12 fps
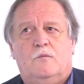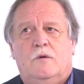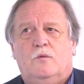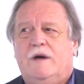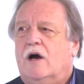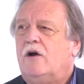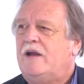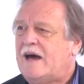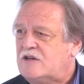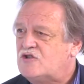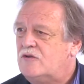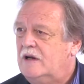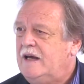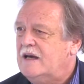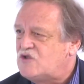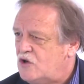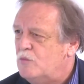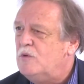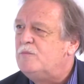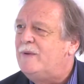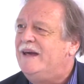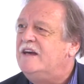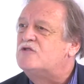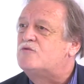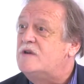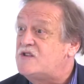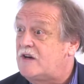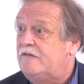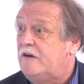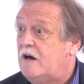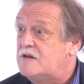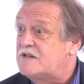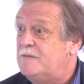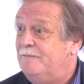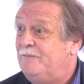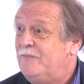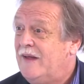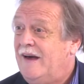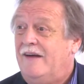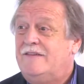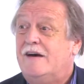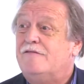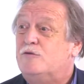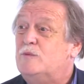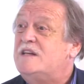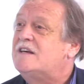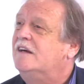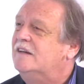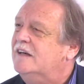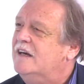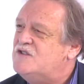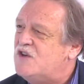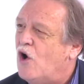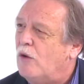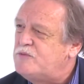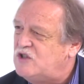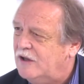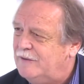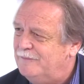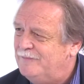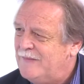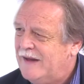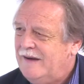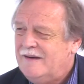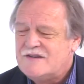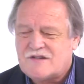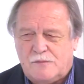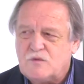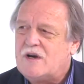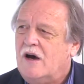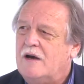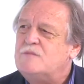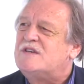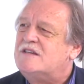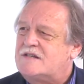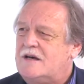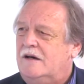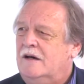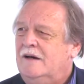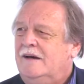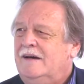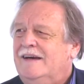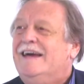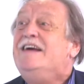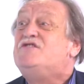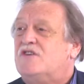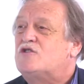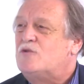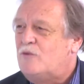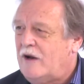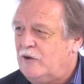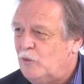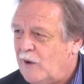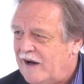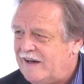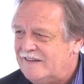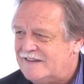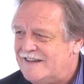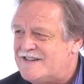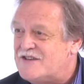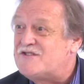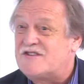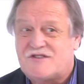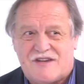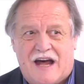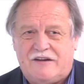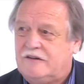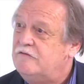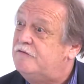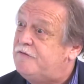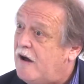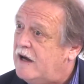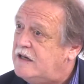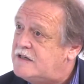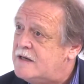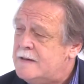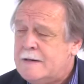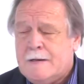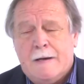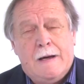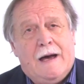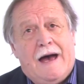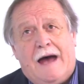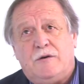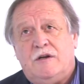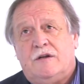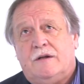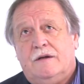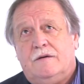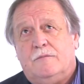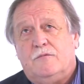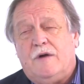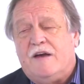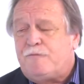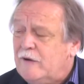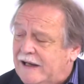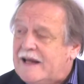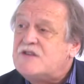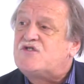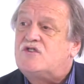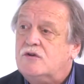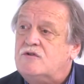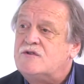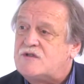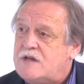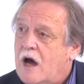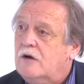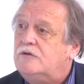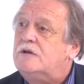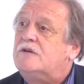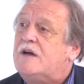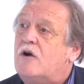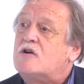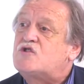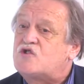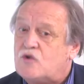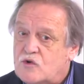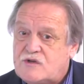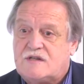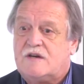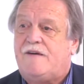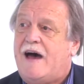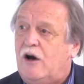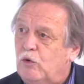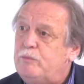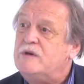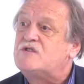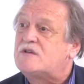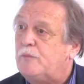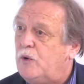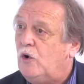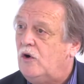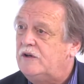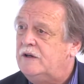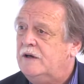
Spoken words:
We are naturally, as human beings, risk averse, and therefore we take the easy option. Sometimes it's easier to run away than it is to stand and fight. And if we let students know that there are sources of help and support